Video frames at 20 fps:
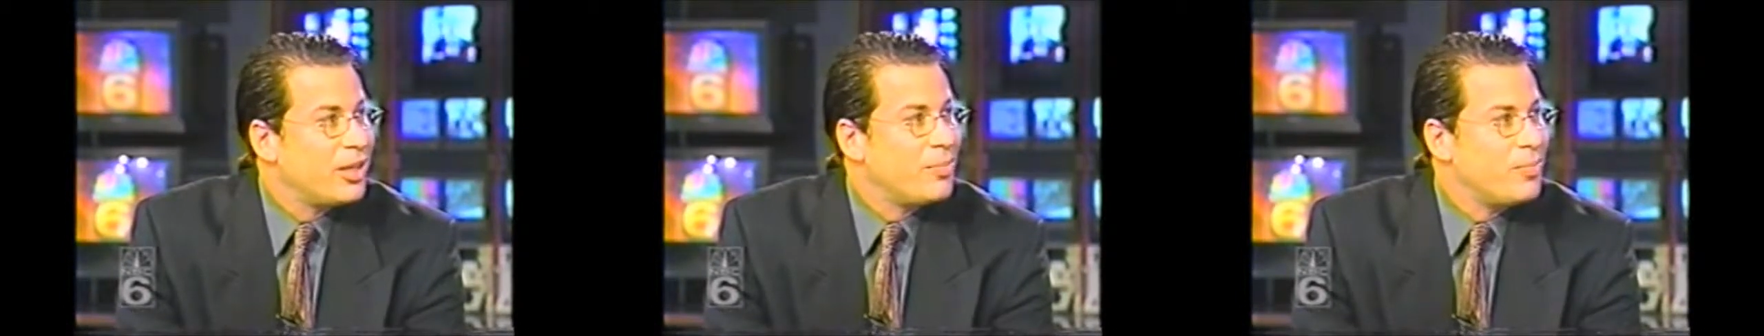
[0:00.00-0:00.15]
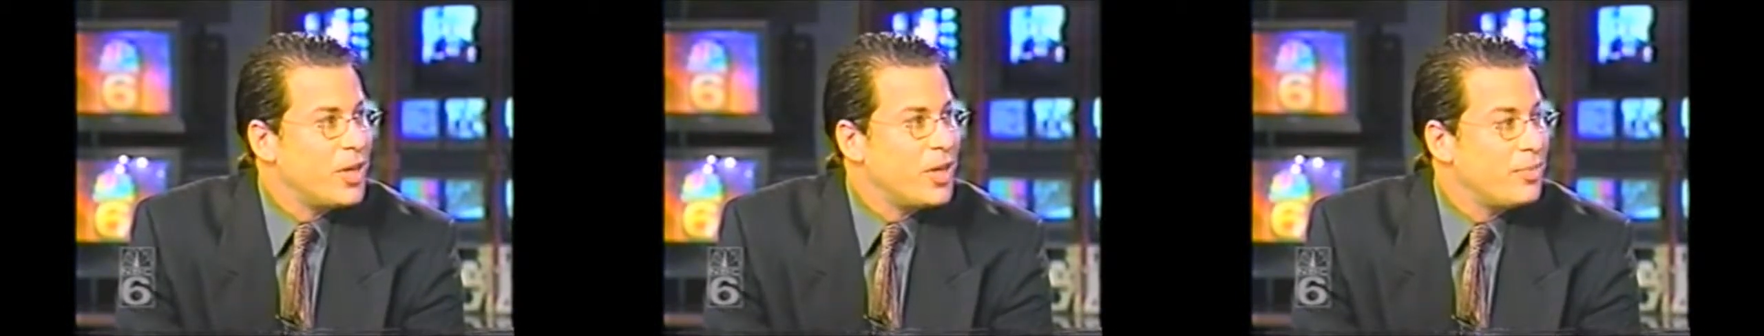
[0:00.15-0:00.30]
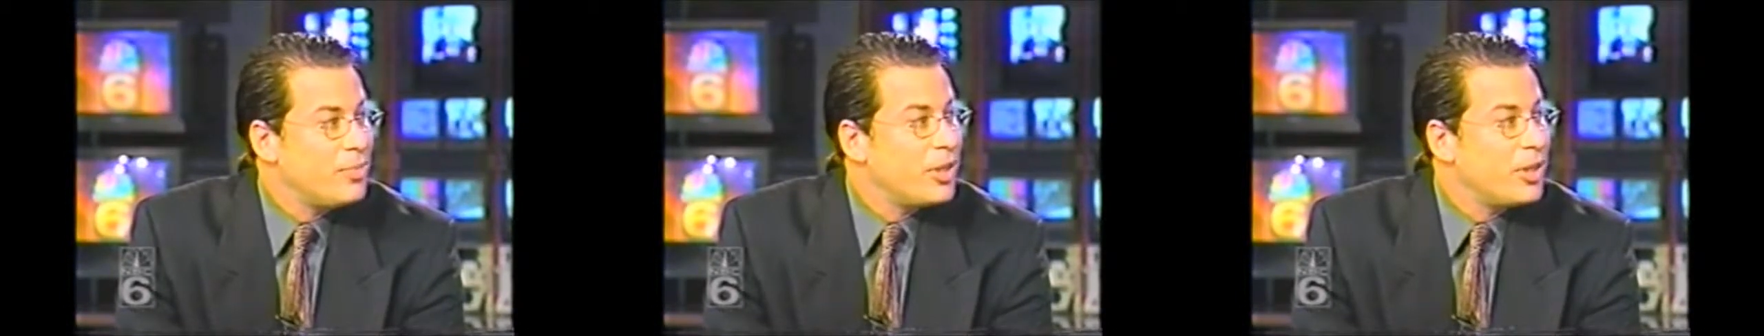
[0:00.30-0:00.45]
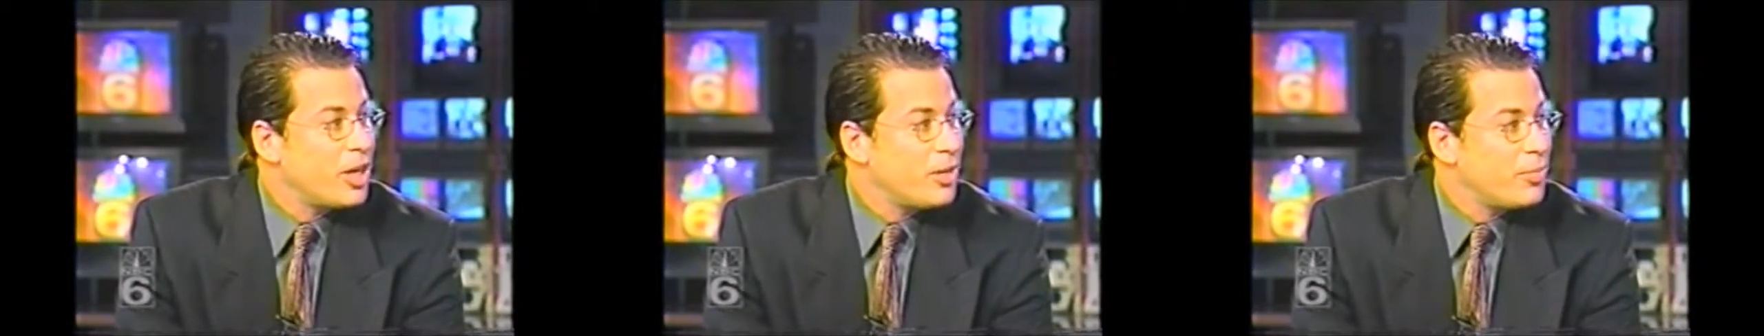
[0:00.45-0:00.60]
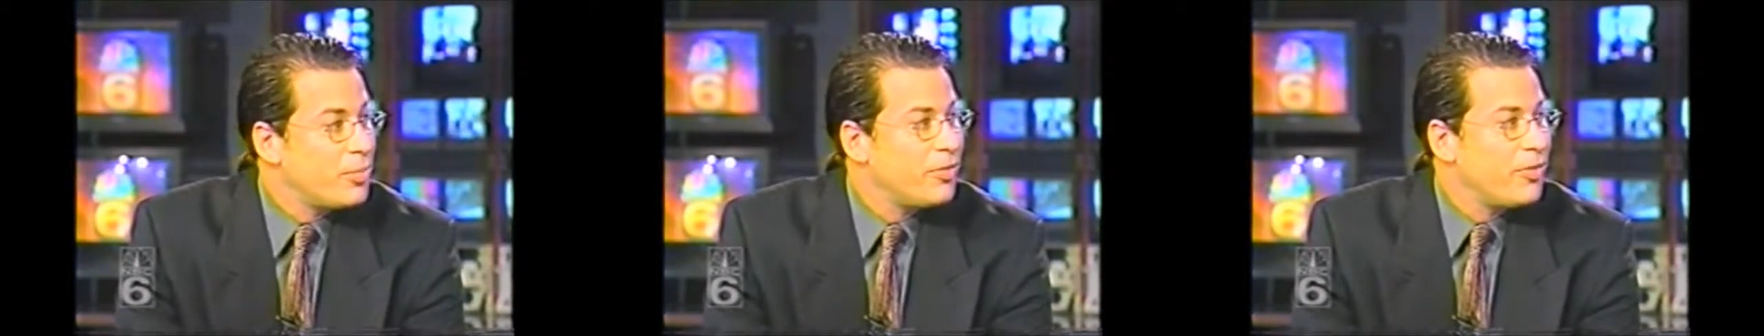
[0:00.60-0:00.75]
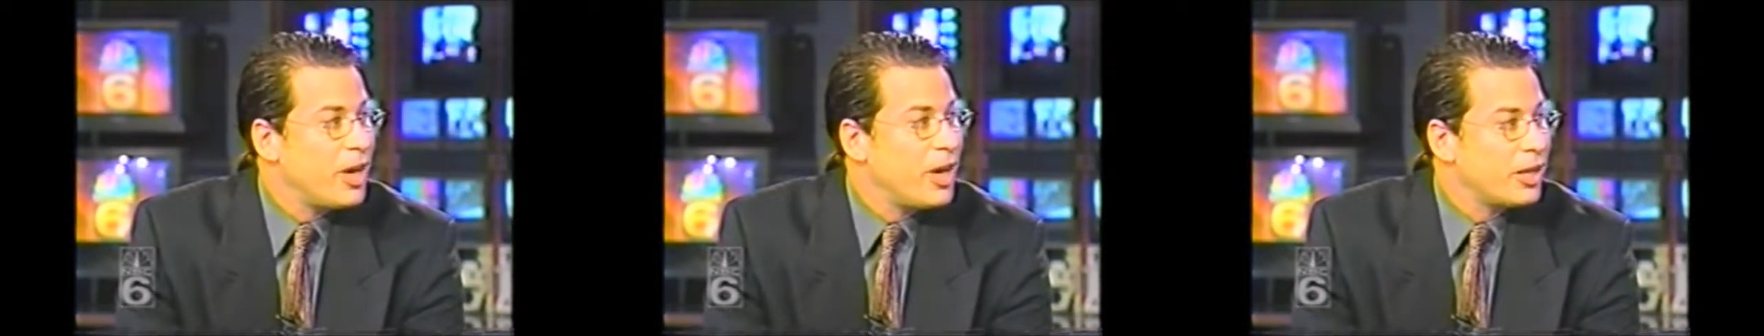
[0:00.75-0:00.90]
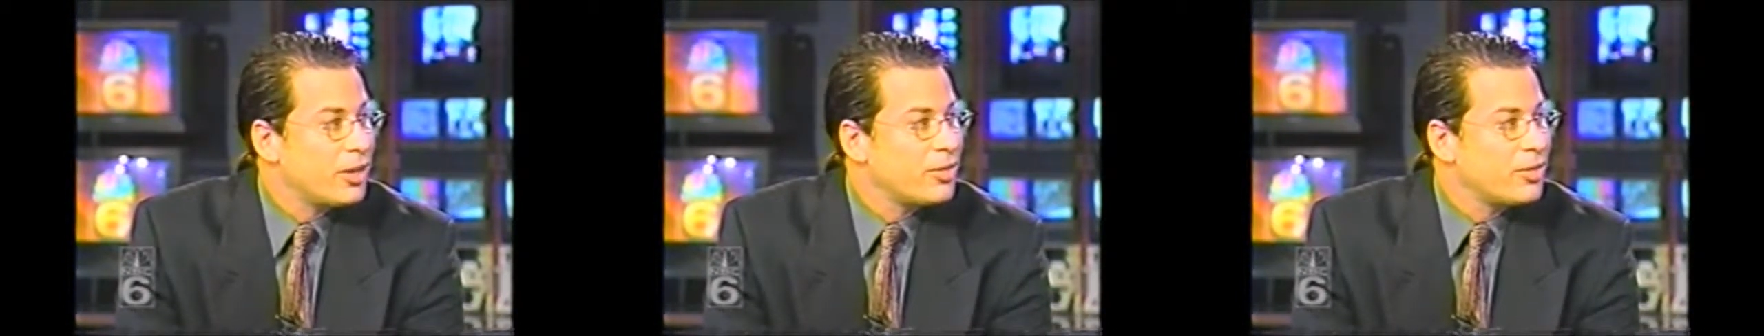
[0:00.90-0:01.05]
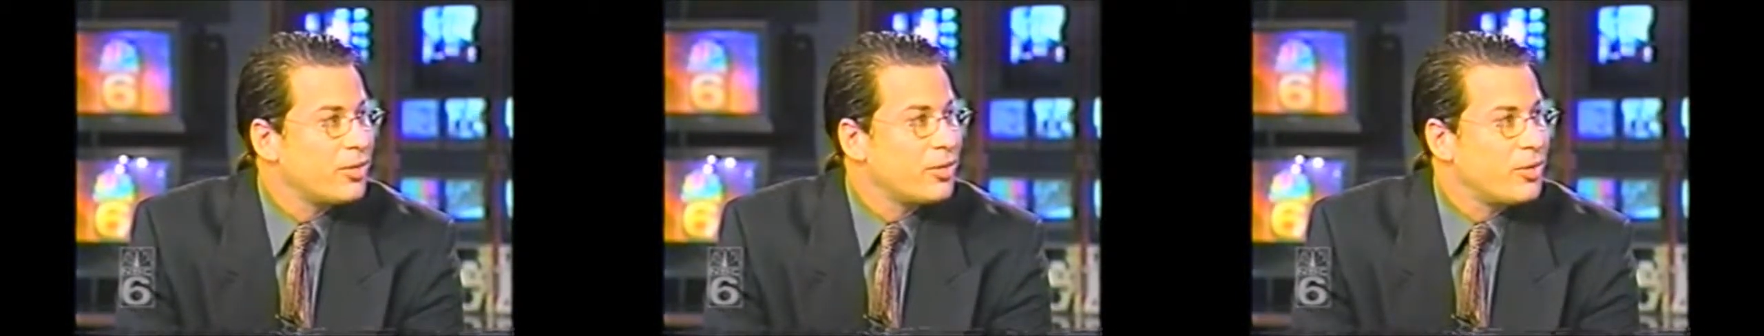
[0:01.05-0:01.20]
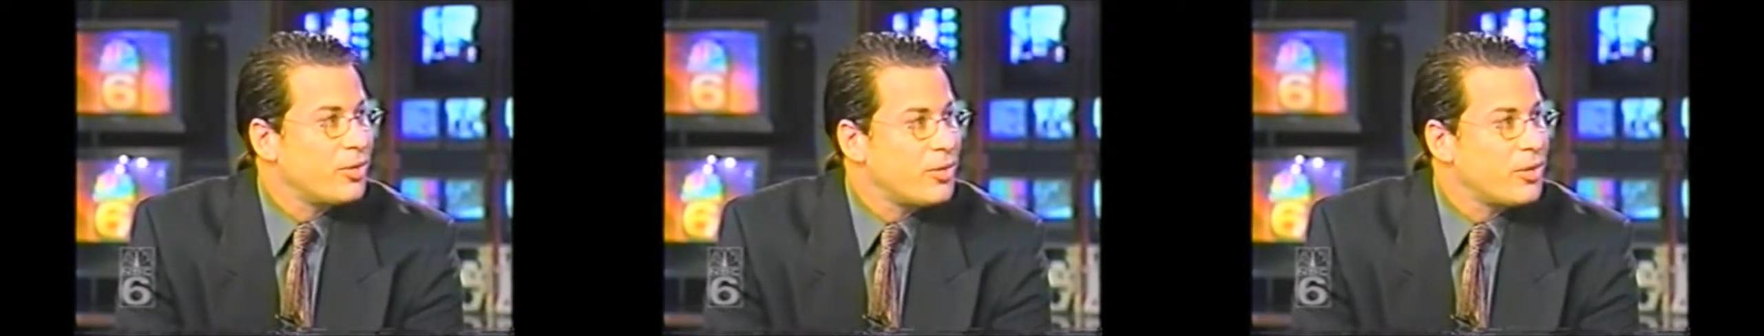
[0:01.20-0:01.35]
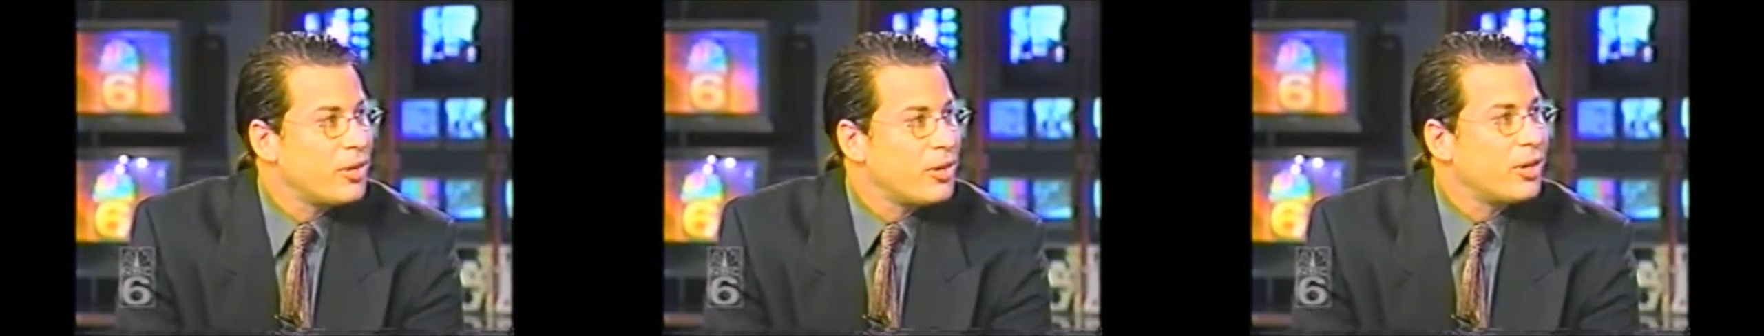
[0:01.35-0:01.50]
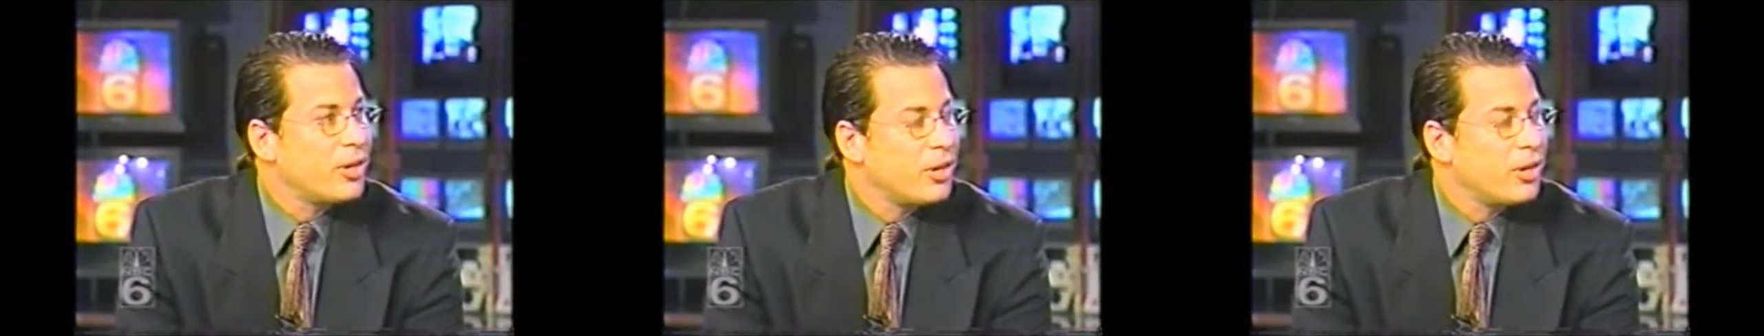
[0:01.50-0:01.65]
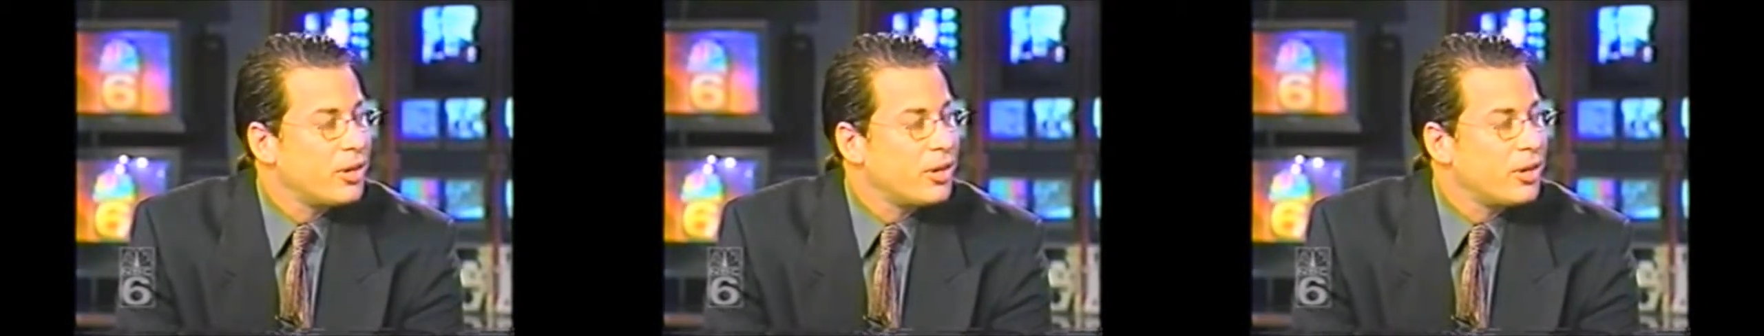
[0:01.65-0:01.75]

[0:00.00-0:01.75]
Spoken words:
and it may become a factor in court.